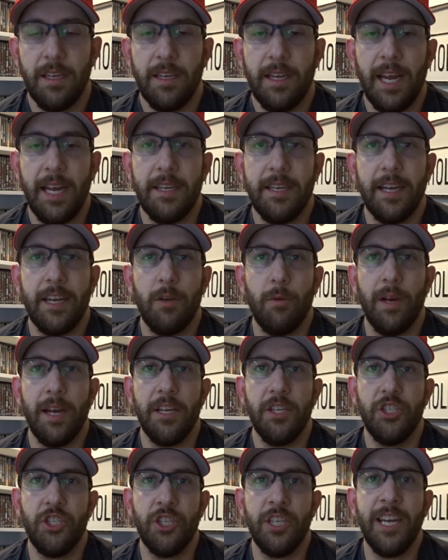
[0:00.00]
Can't take it
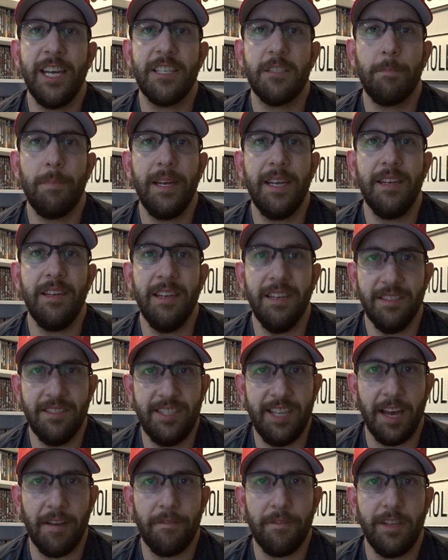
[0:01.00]
away. G S P is
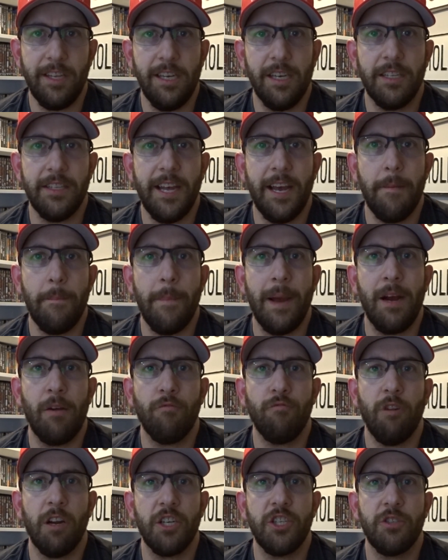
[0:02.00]
definitely on that
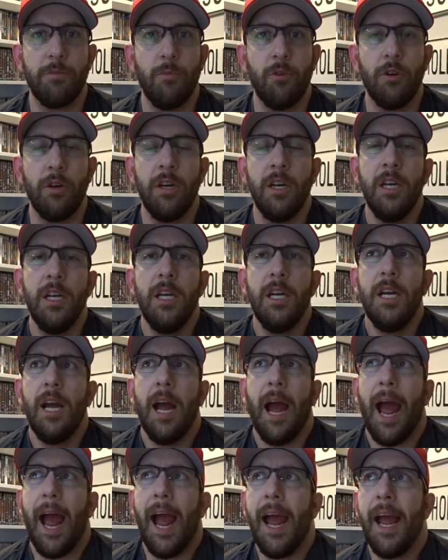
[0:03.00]
Mount Rushmore.
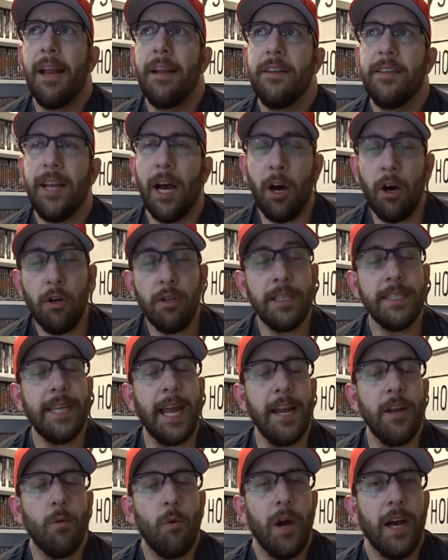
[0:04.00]
And all the
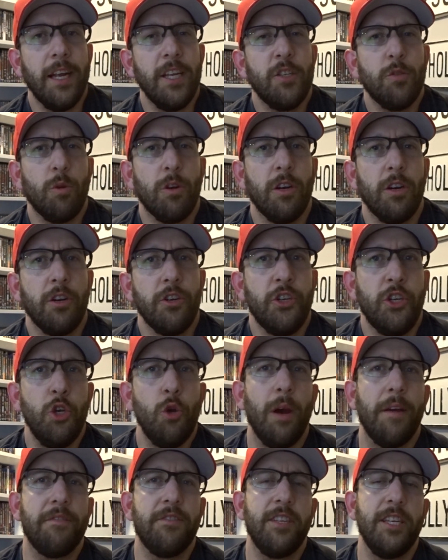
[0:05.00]
Dana Whites were
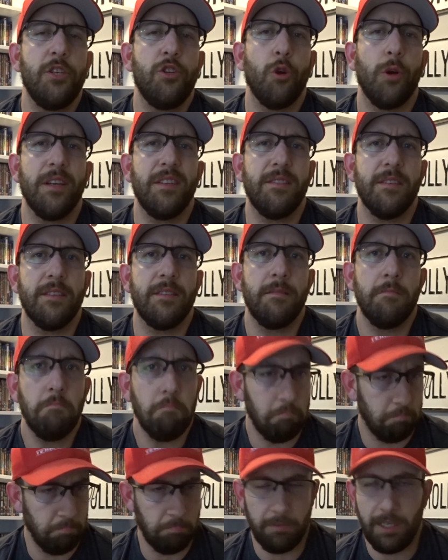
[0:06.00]
U F C choices.
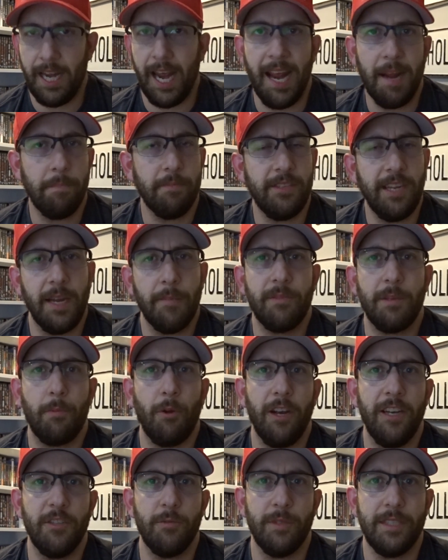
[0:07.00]
Can't say I'm
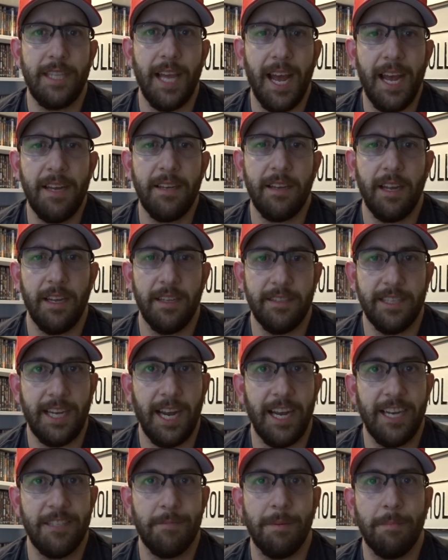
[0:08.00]
surprised with that. Uh, the
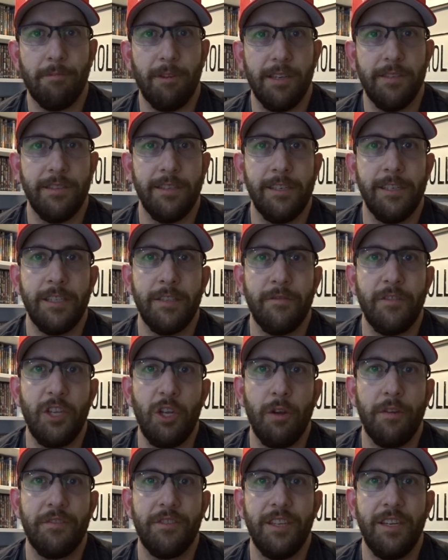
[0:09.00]
guy's been president of the
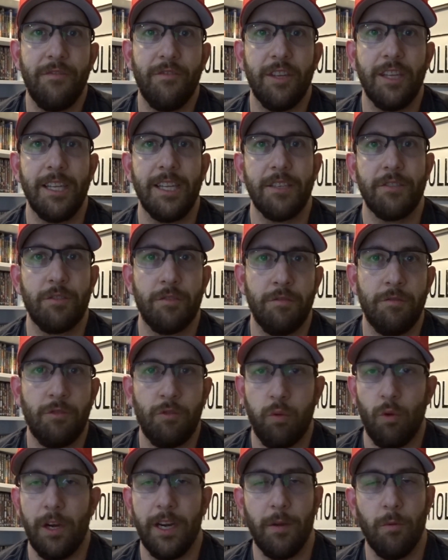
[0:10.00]
U F C for the last
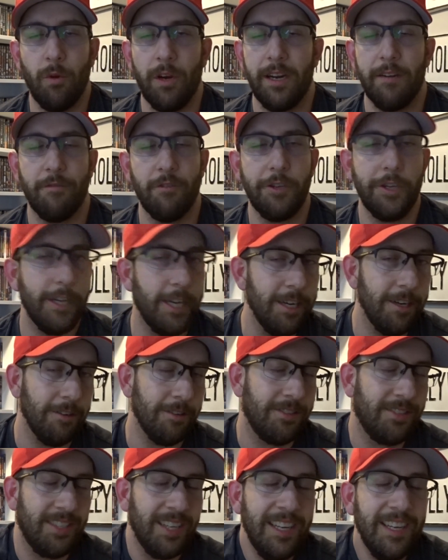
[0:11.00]
twenty whatever
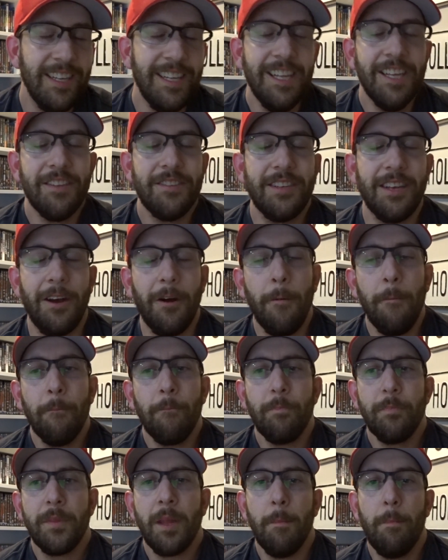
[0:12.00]
years. So,
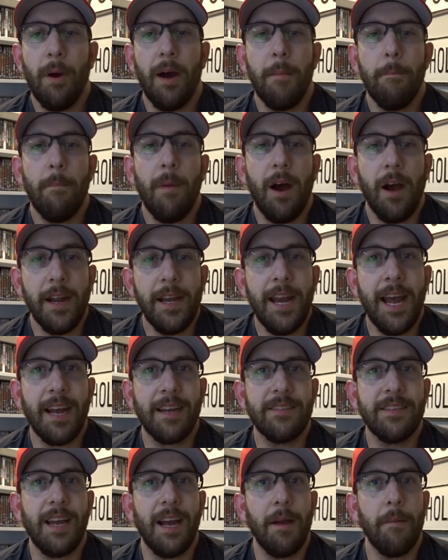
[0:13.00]
but my
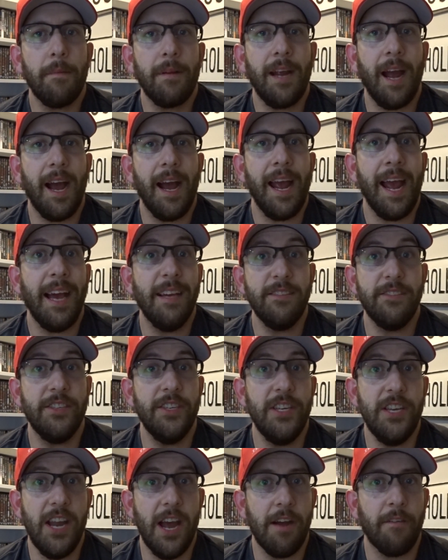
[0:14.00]
next guy has
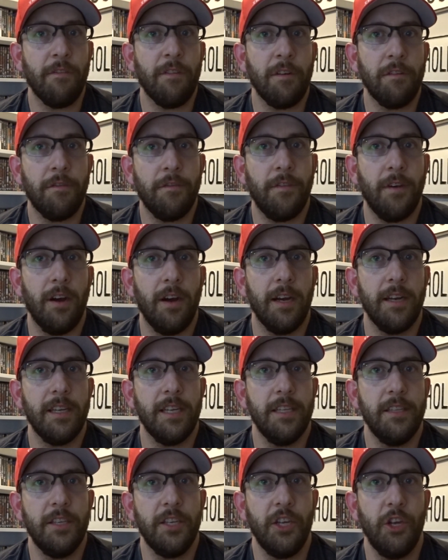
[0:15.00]
never fought
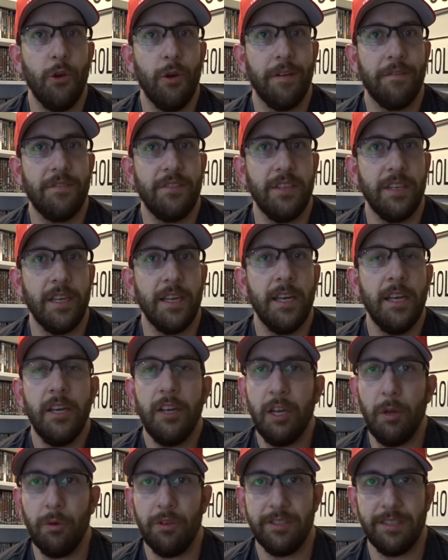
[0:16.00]
in the U F C.
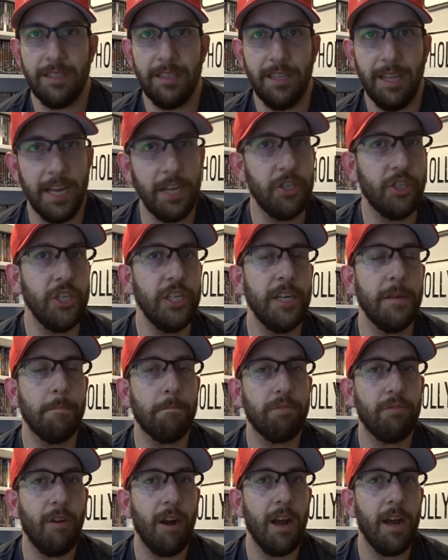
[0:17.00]
He was a legend in
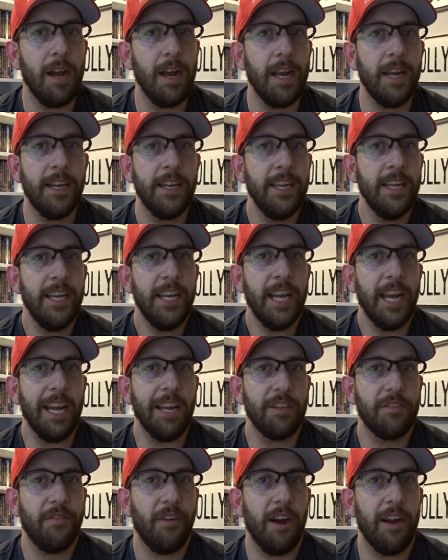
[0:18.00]
Pride. He
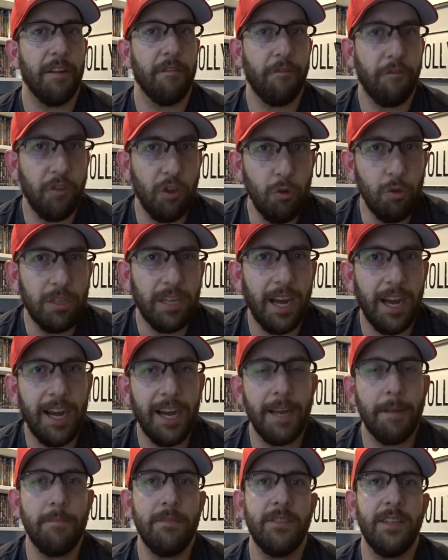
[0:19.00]
has fought a few
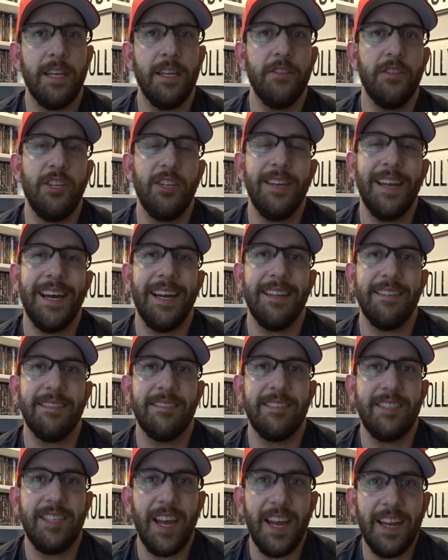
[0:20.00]
times in the United
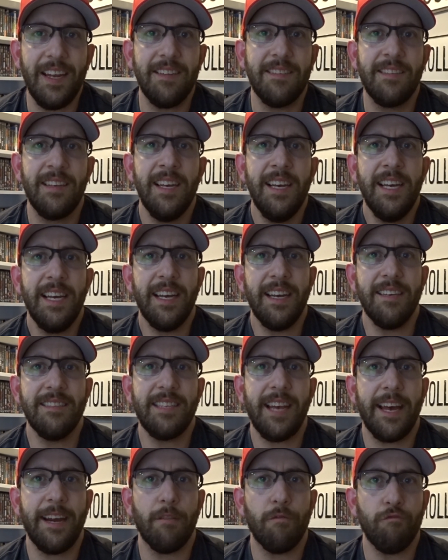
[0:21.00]
States. He's
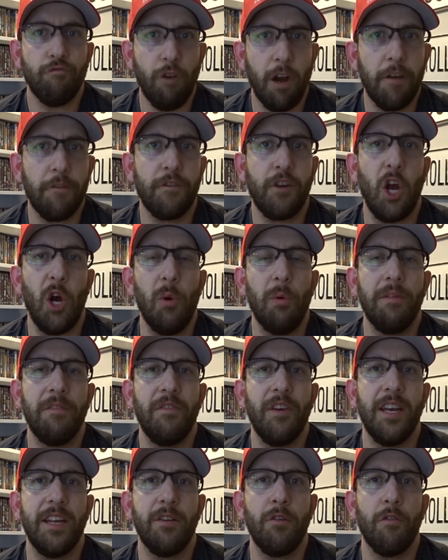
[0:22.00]
had a rough go of
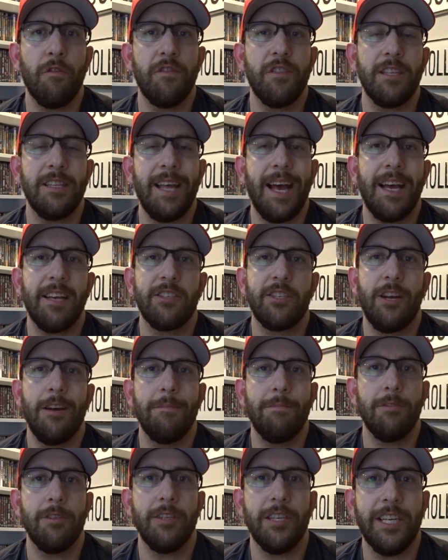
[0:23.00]
it over the last
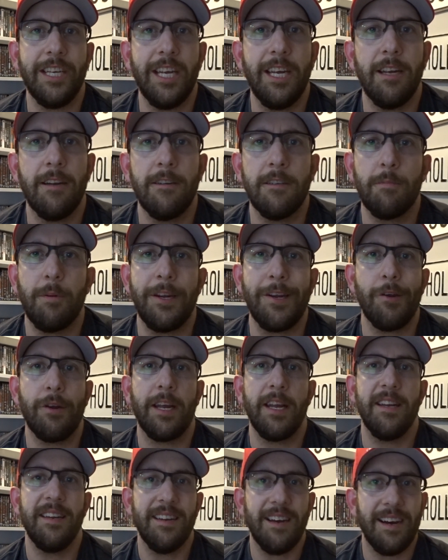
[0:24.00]
couple of years, but you
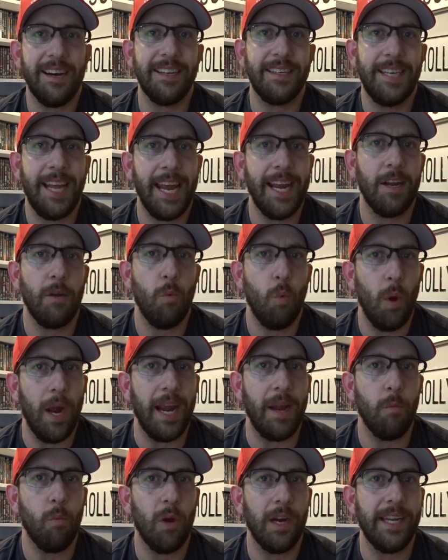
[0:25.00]
cannot take
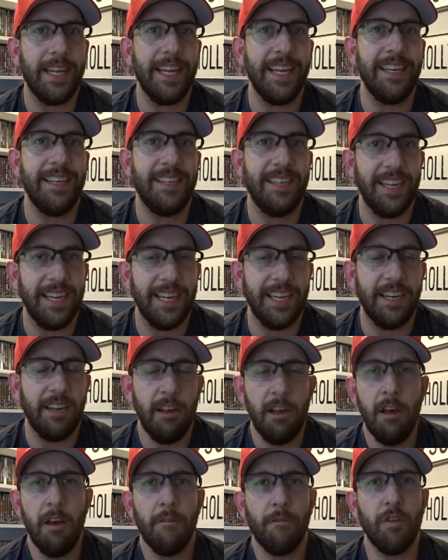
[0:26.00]
away what he did
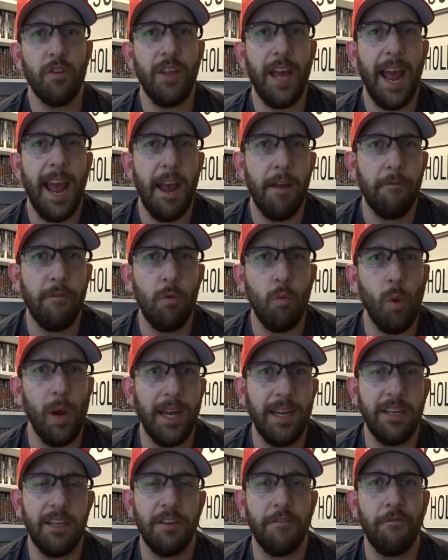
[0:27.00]
for the
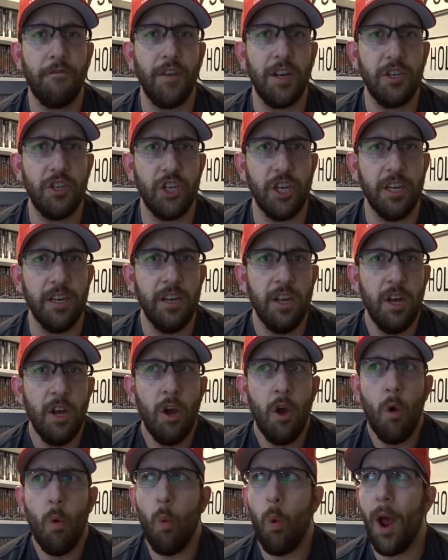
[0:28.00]
heavyweight division
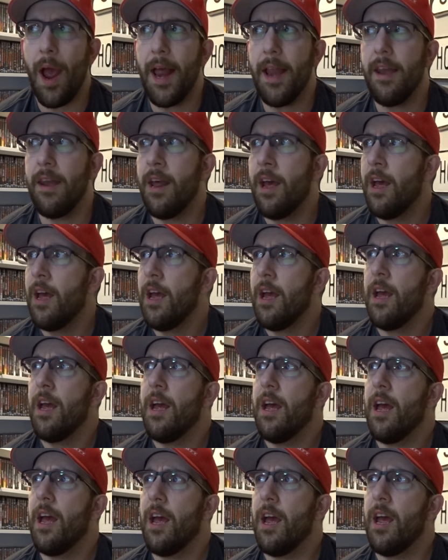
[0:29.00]
when
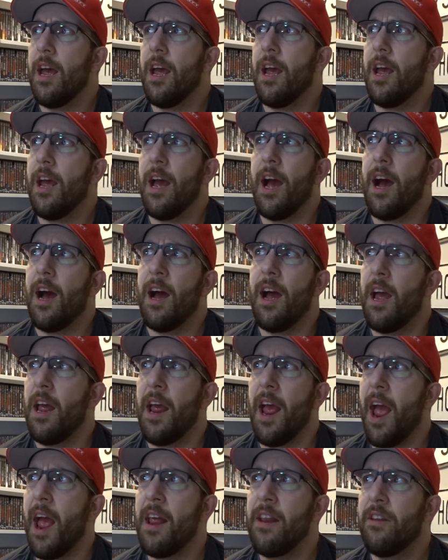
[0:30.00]
uh,
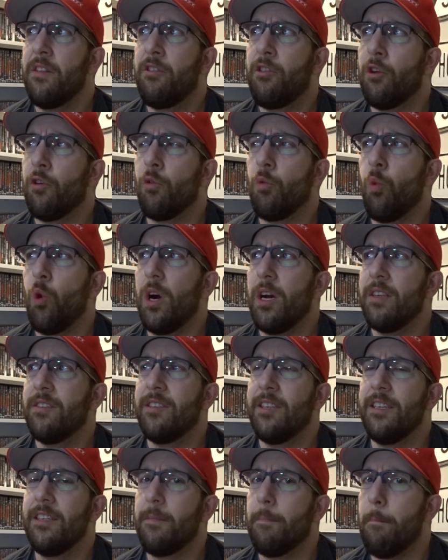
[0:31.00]
there
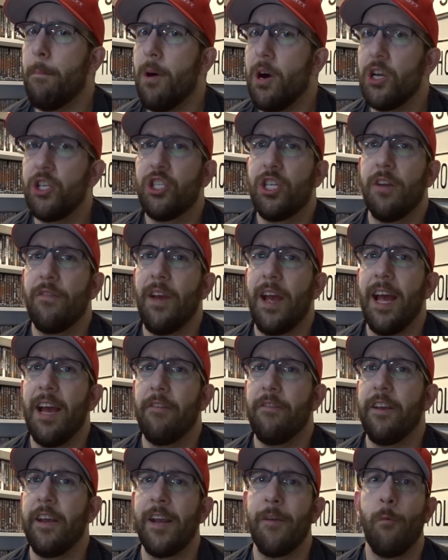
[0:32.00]
wasn't much of a
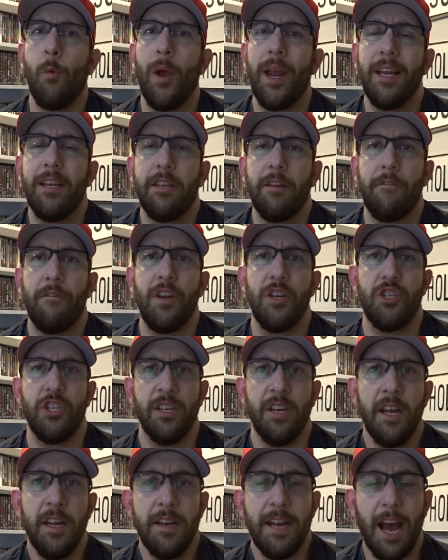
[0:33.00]
heavyweight
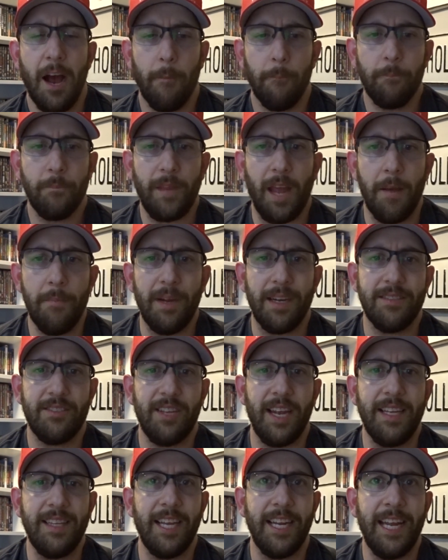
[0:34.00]
division. Now, I'm not
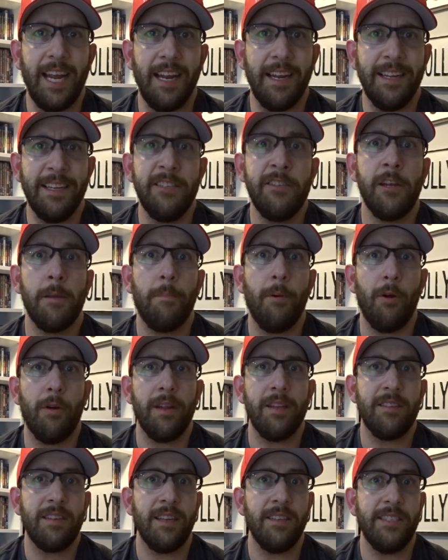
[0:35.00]
saying that he had easy
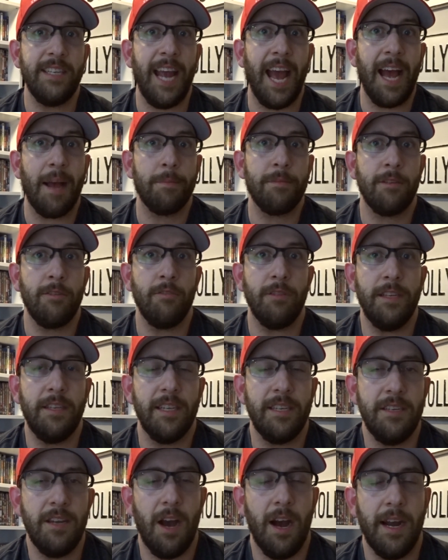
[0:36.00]
opponents, because he absolutely
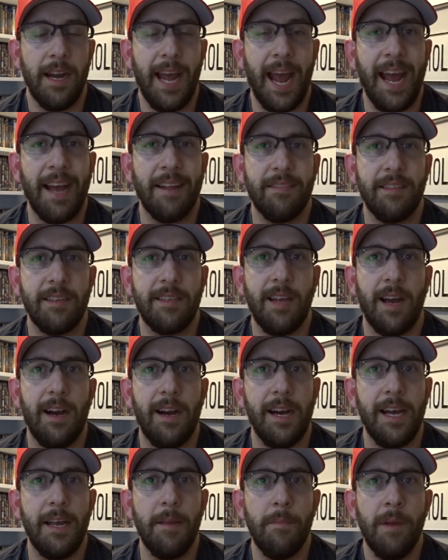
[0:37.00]
did not. At the
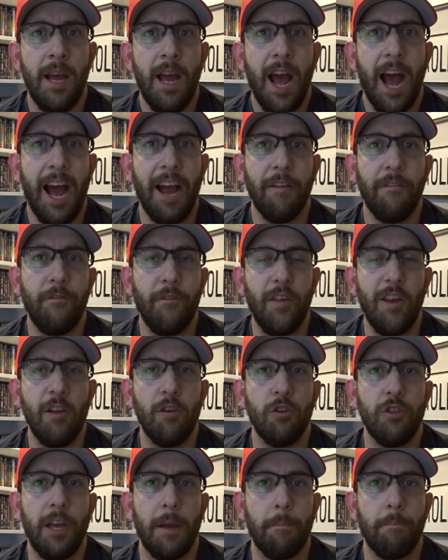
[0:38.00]
time, I
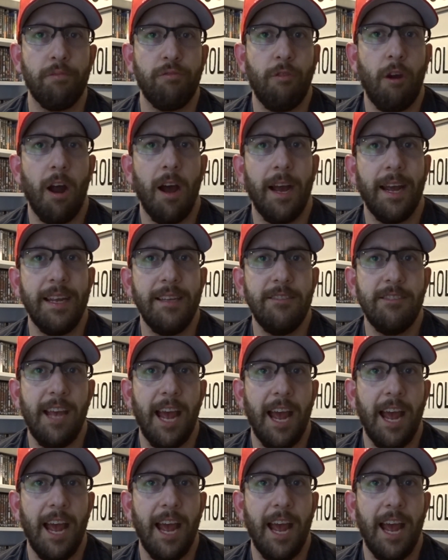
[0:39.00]
feel that Pride's